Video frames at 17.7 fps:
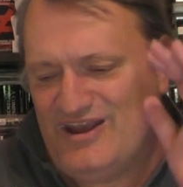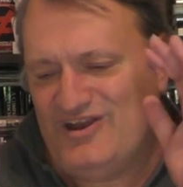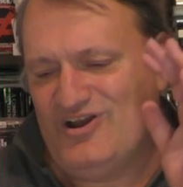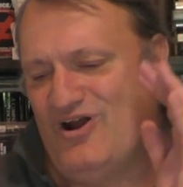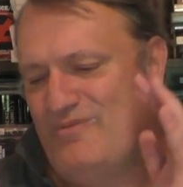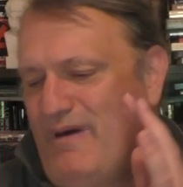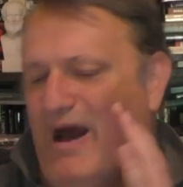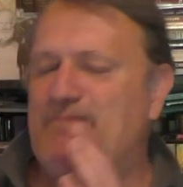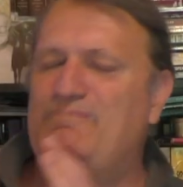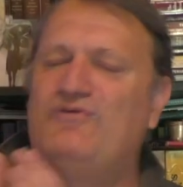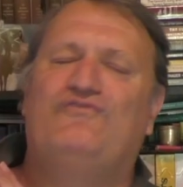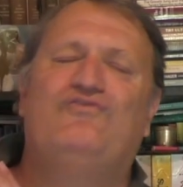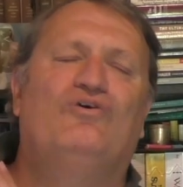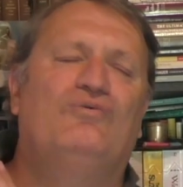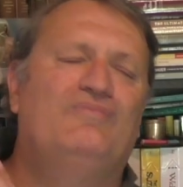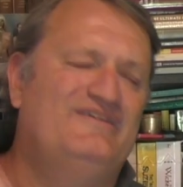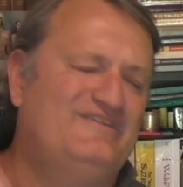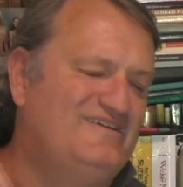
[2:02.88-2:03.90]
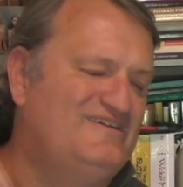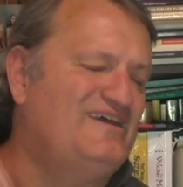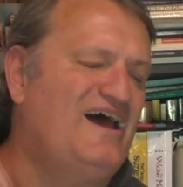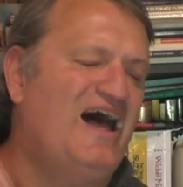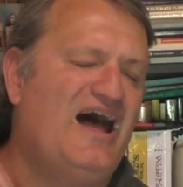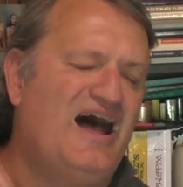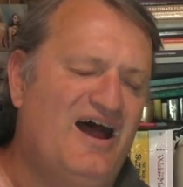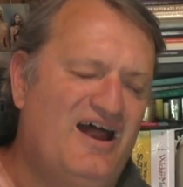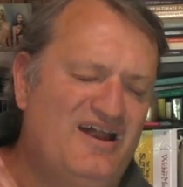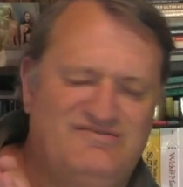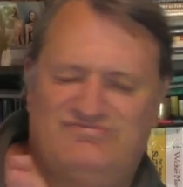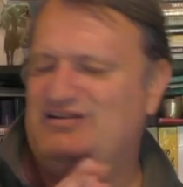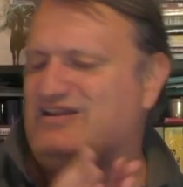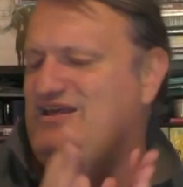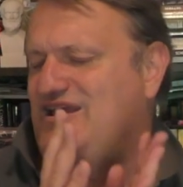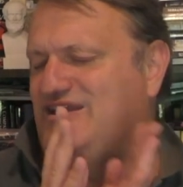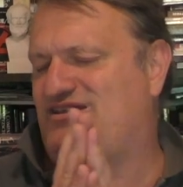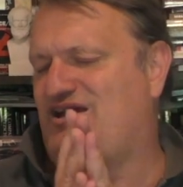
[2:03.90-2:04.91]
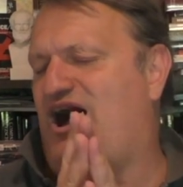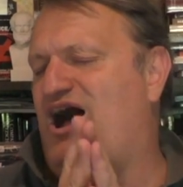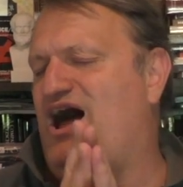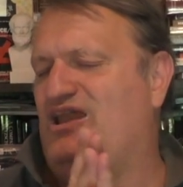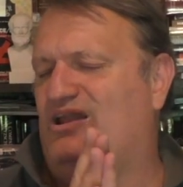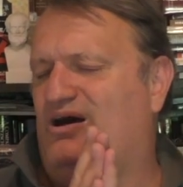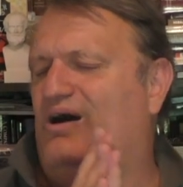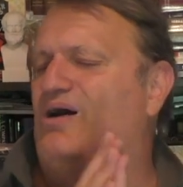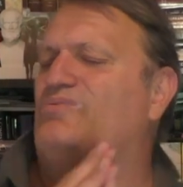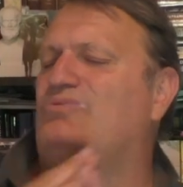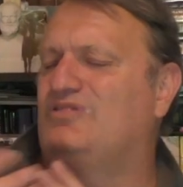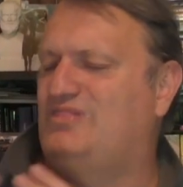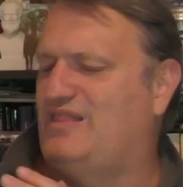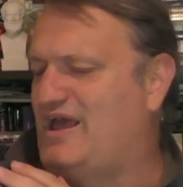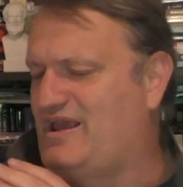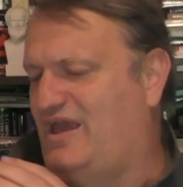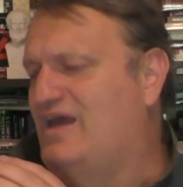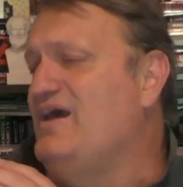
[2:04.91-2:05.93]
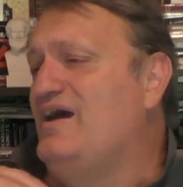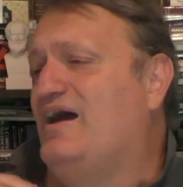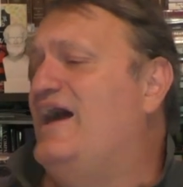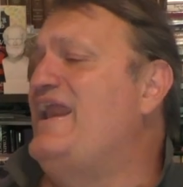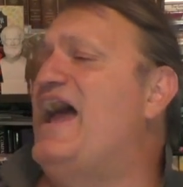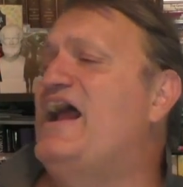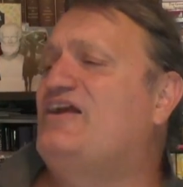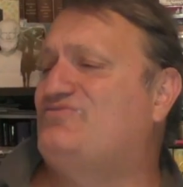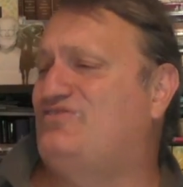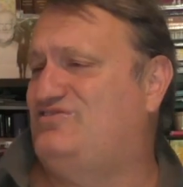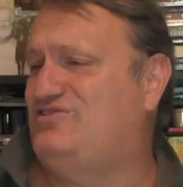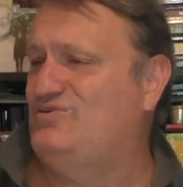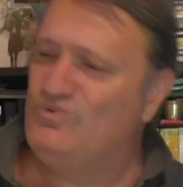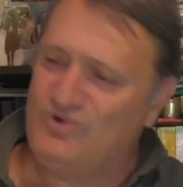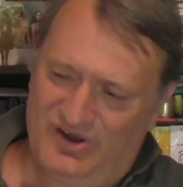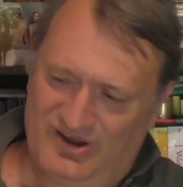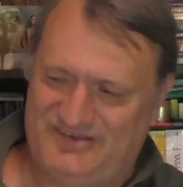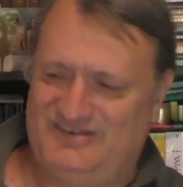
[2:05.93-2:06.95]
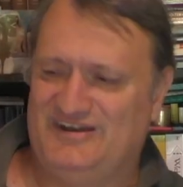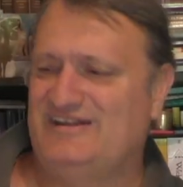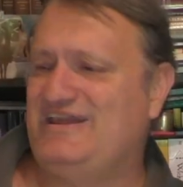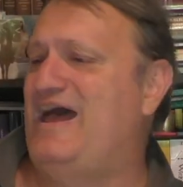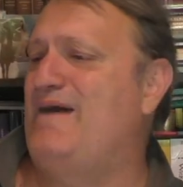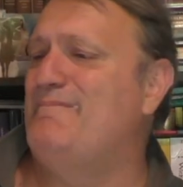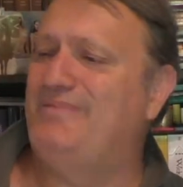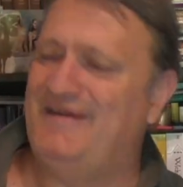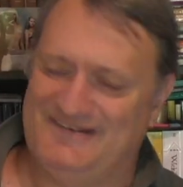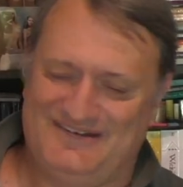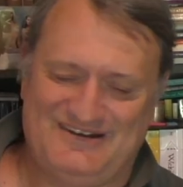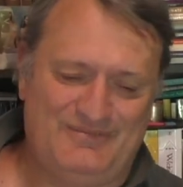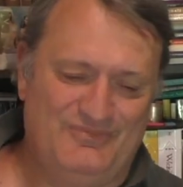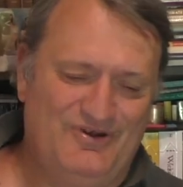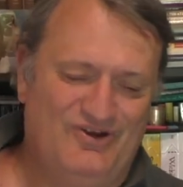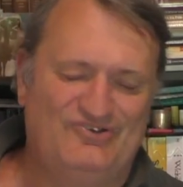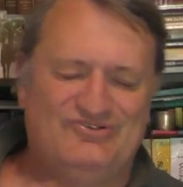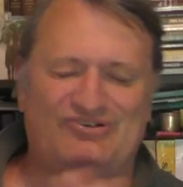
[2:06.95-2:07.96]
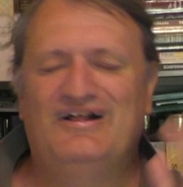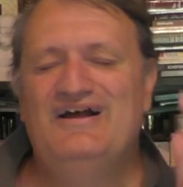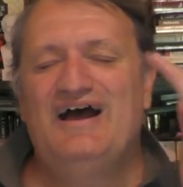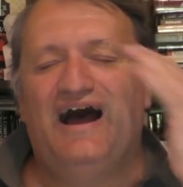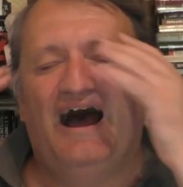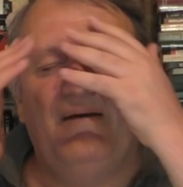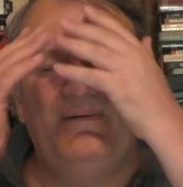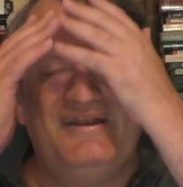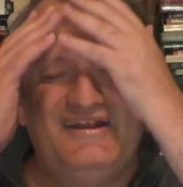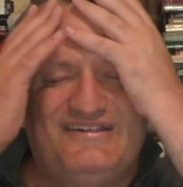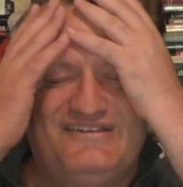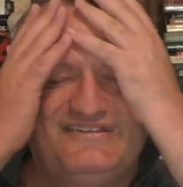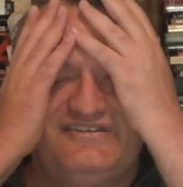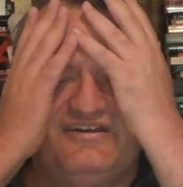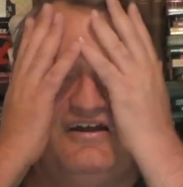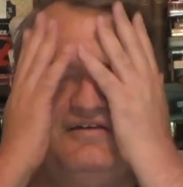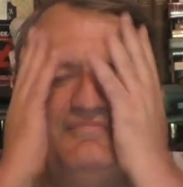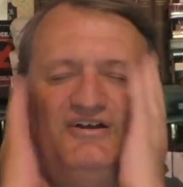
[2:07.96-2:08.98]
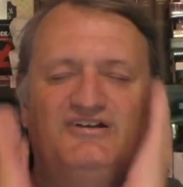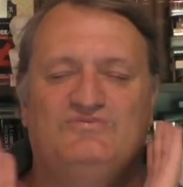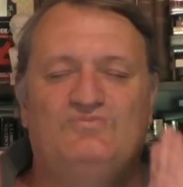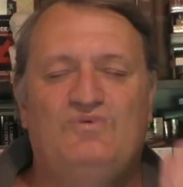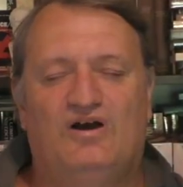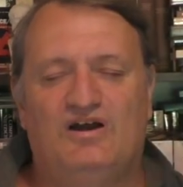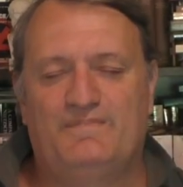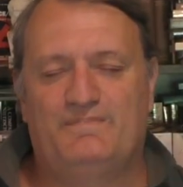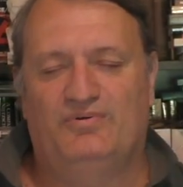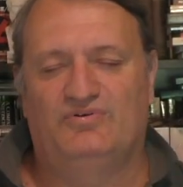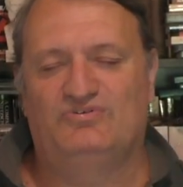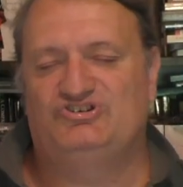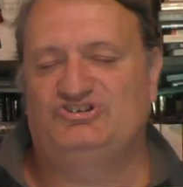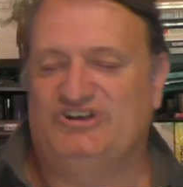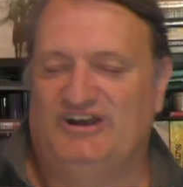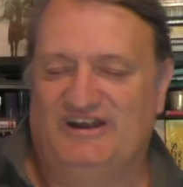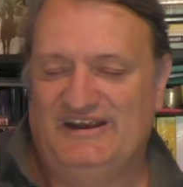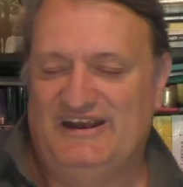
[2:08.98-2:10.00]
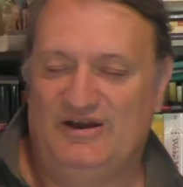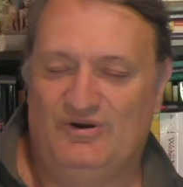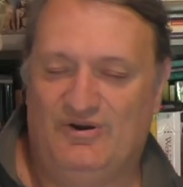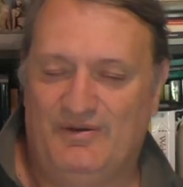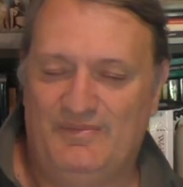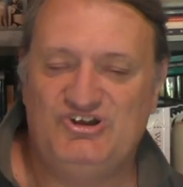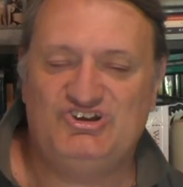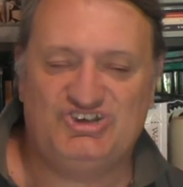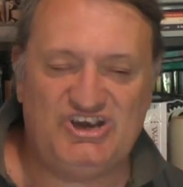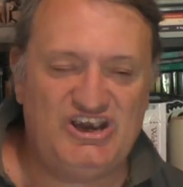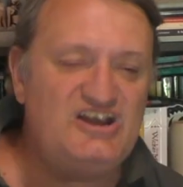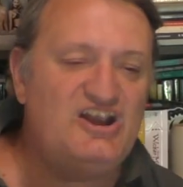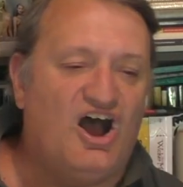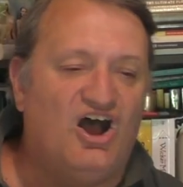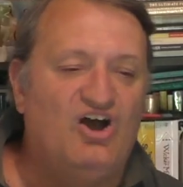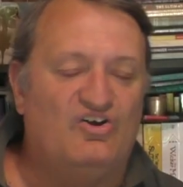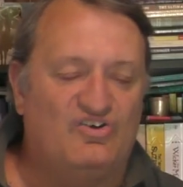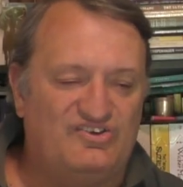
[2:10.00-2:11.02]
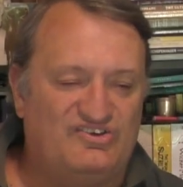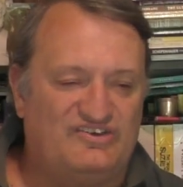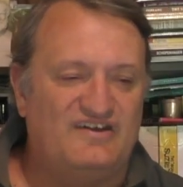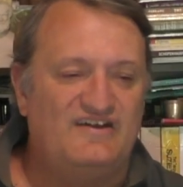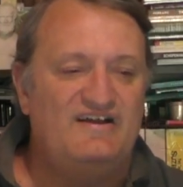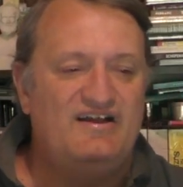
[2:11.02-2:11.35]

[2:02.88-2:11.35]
you know, my performance in Tar is really in dialogue with like an actress who works in a Tampax commercial. I mean, it's so much like bullshit. You know what I mean? She knows